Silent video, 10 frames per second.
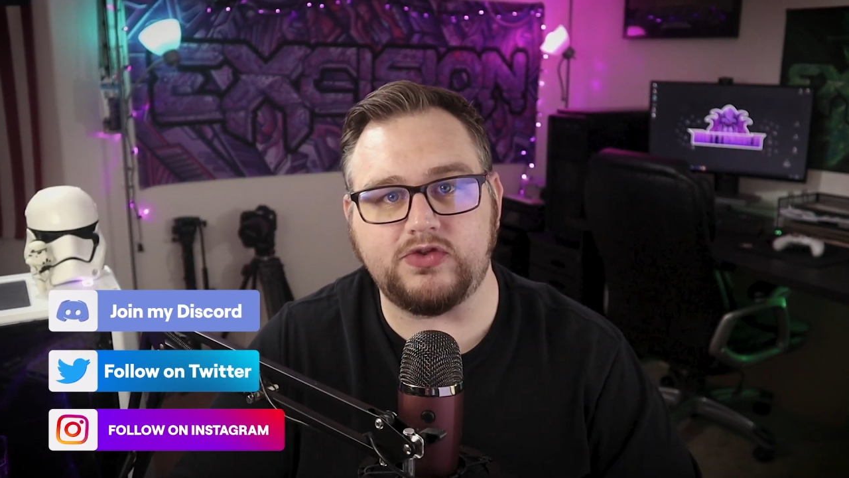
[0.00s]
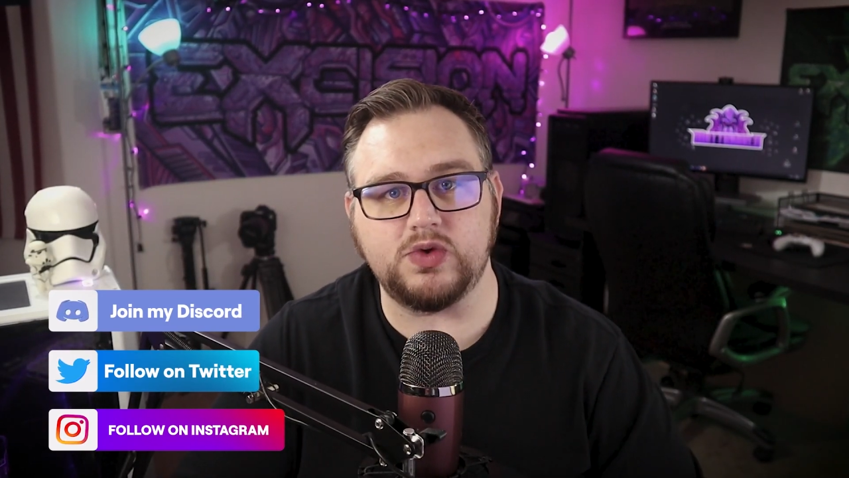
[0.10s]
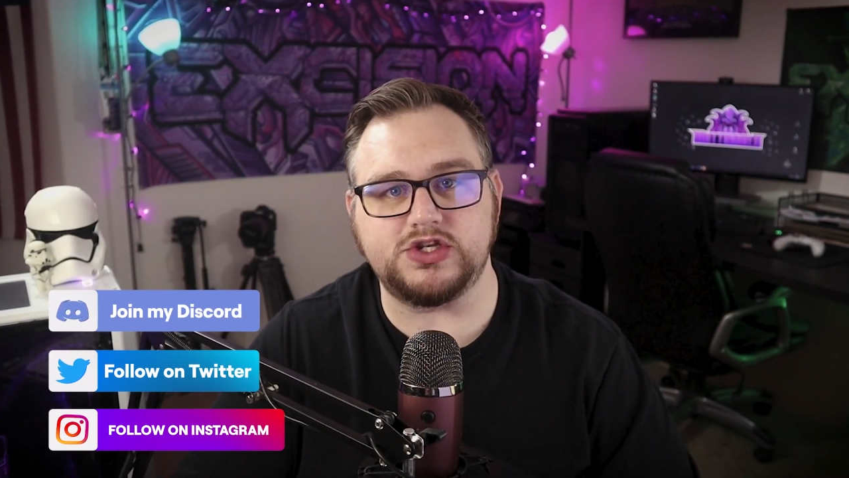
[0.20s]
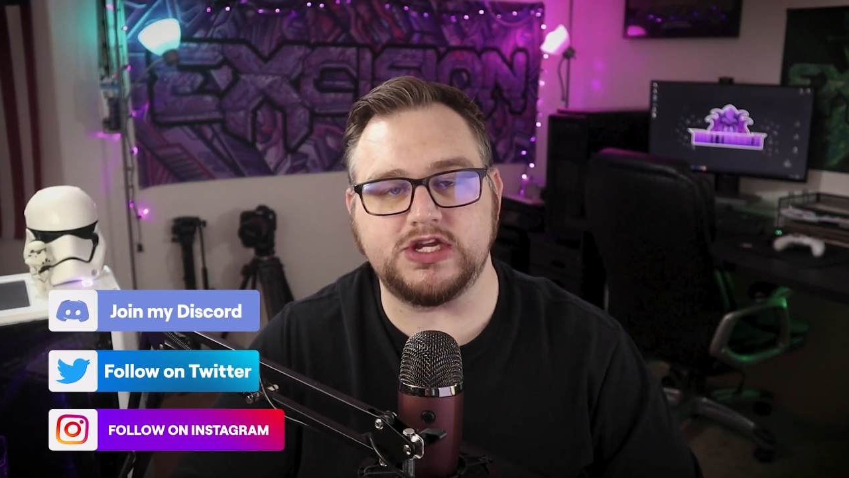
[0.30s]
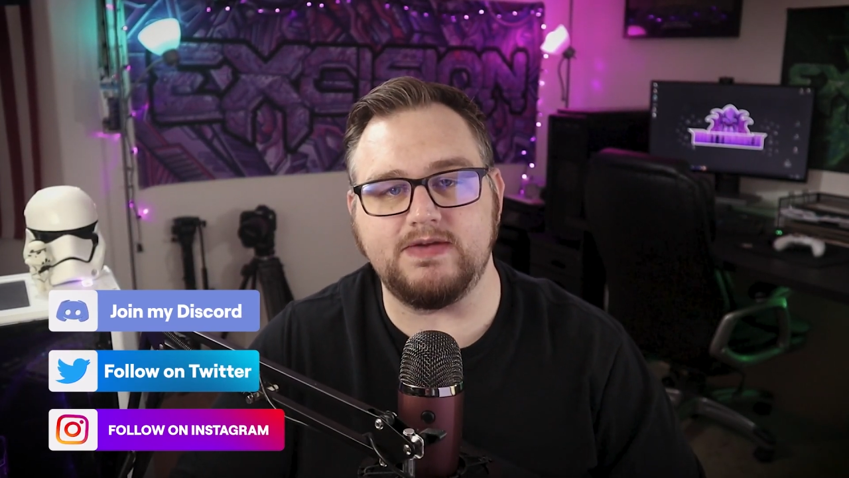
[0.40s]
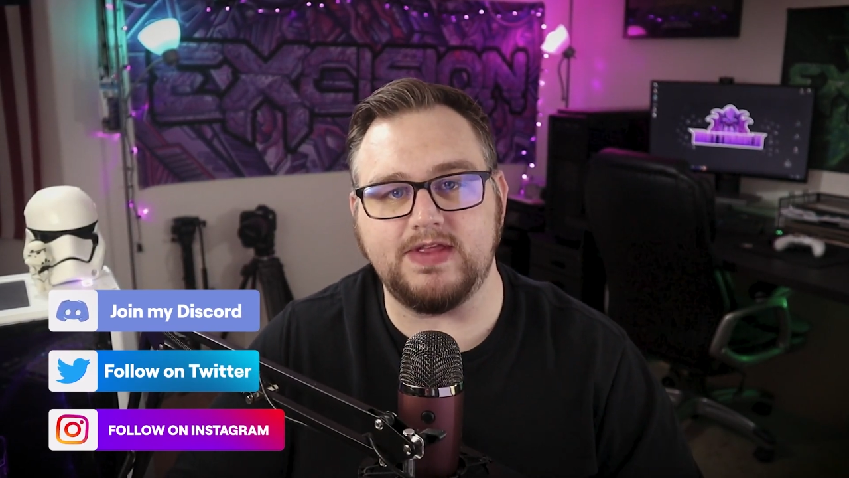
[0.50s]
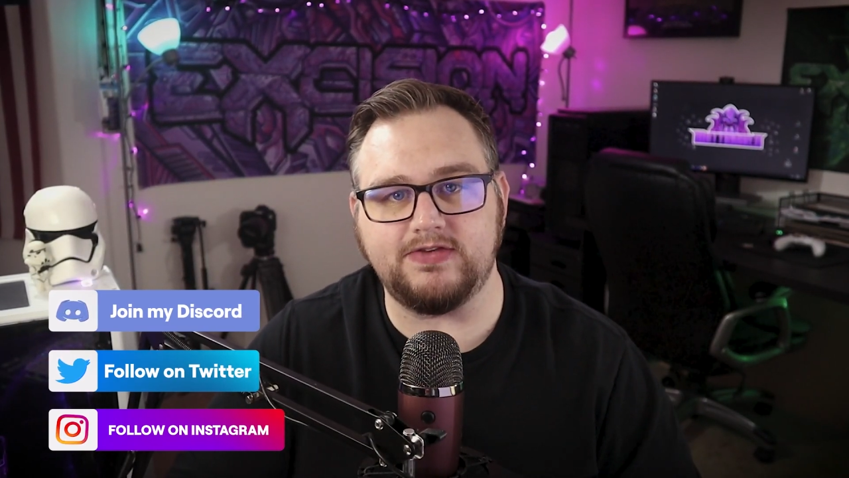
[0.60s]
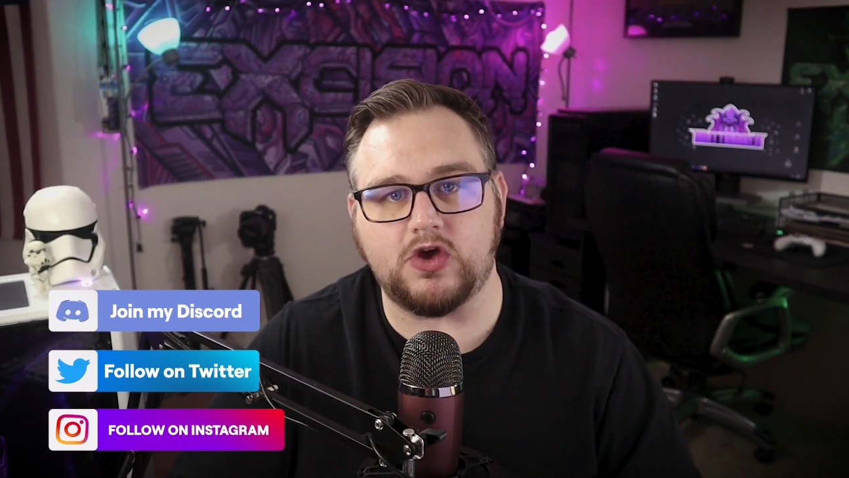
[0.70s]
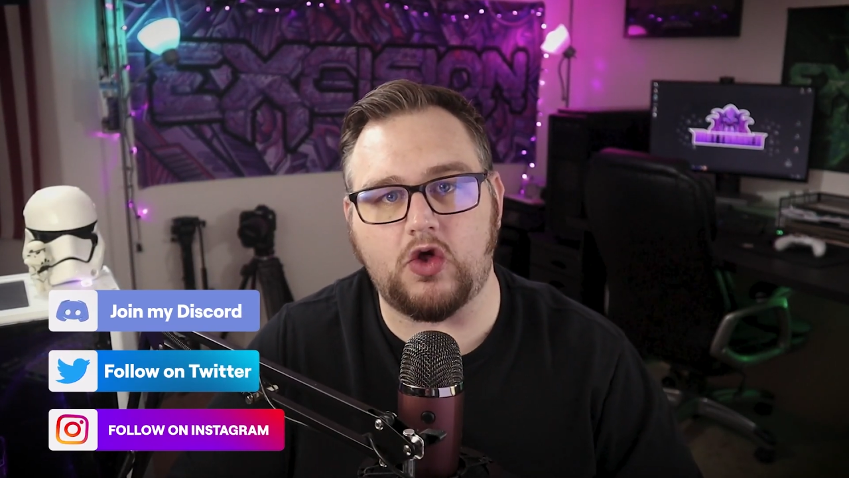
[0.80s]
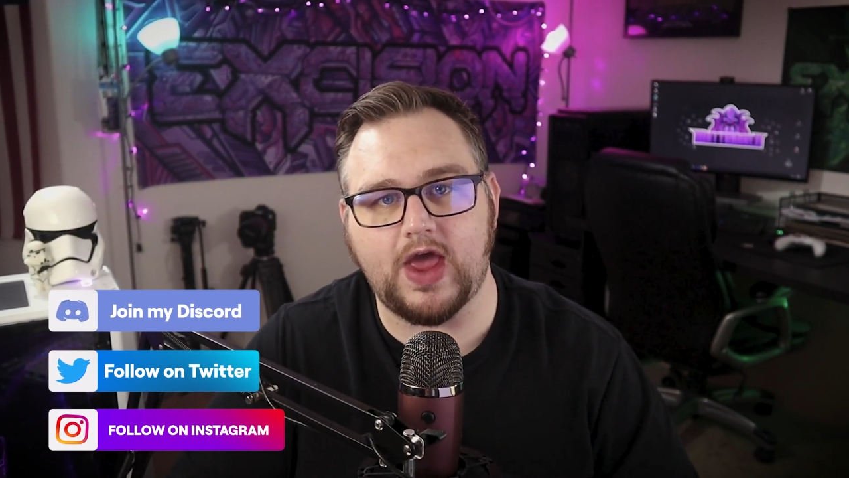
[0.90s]
to achieve
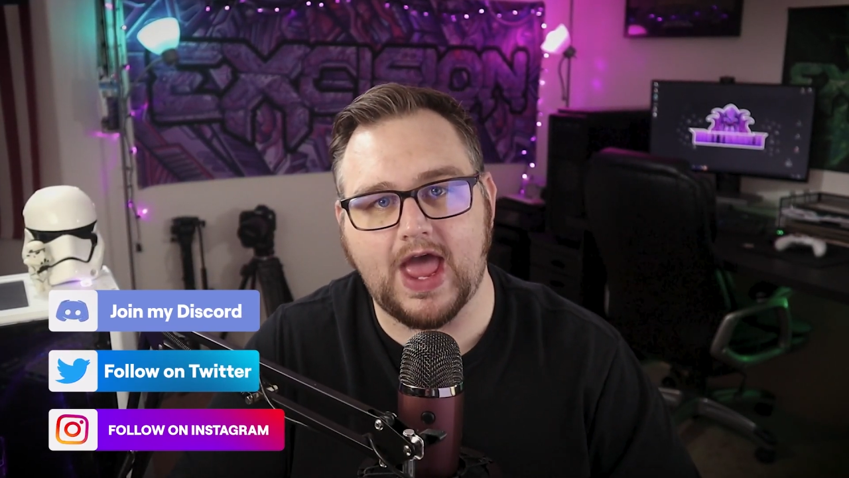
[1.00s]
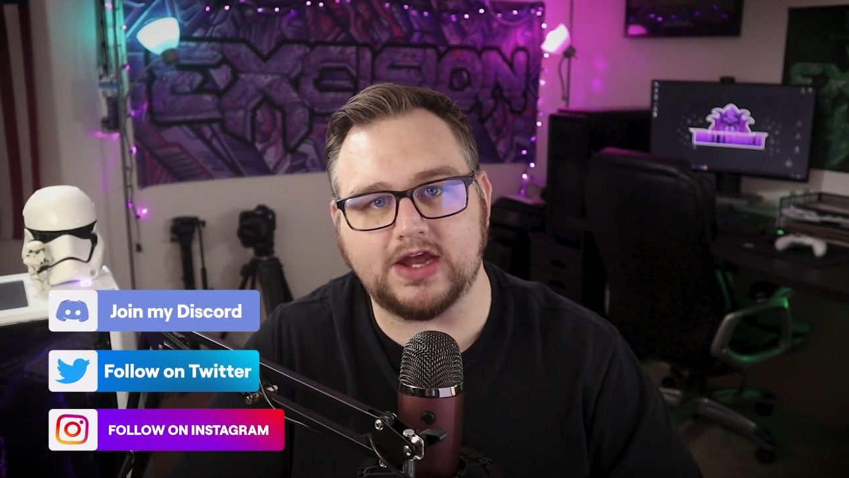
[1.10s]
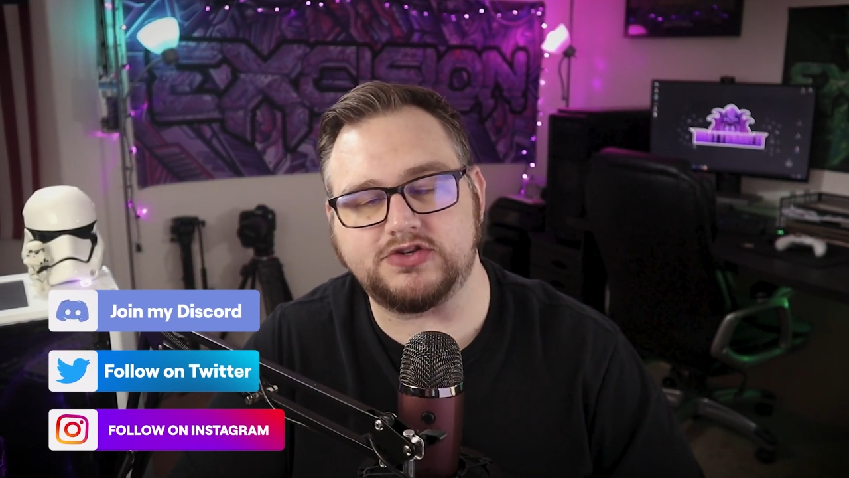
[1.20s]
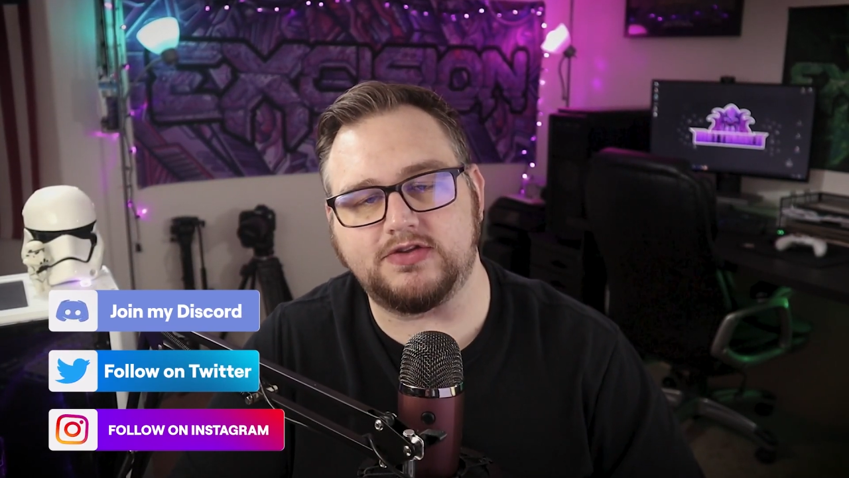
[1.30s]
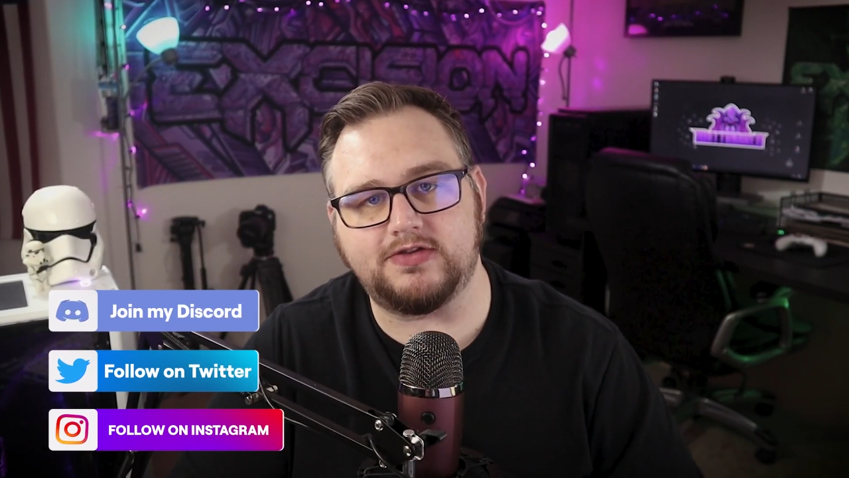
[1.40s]
these call to actions.